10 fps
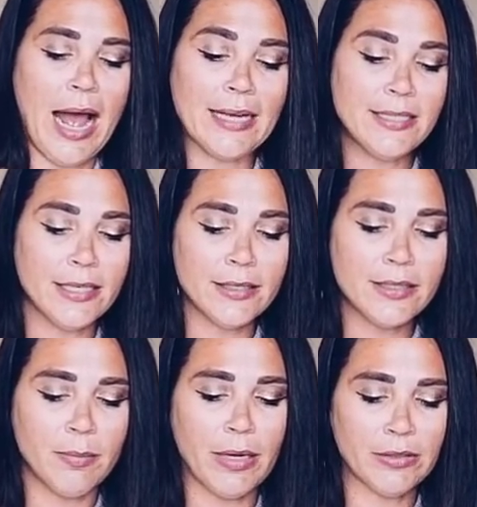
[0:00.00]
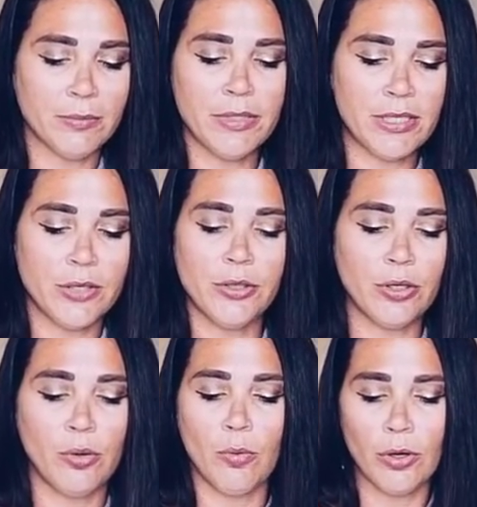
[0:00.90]
ideas about the
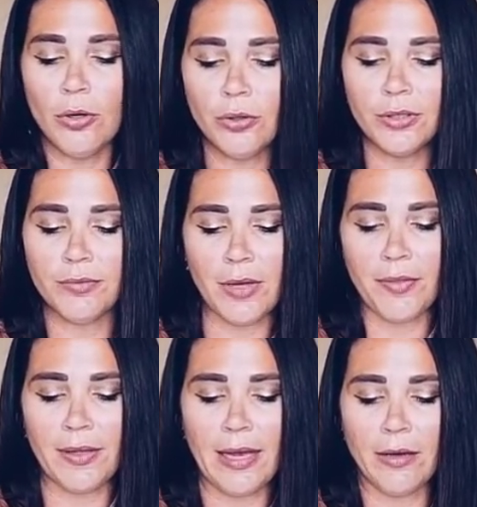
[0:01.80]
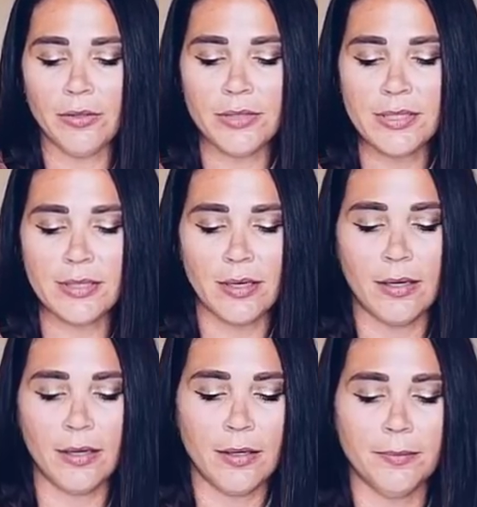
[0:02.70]
material world, if nothing else.
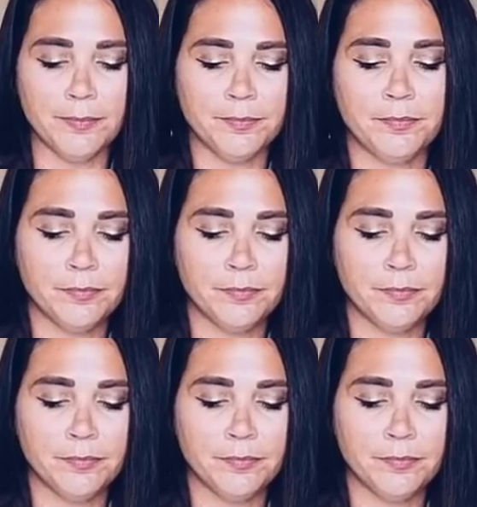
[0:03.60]
Um,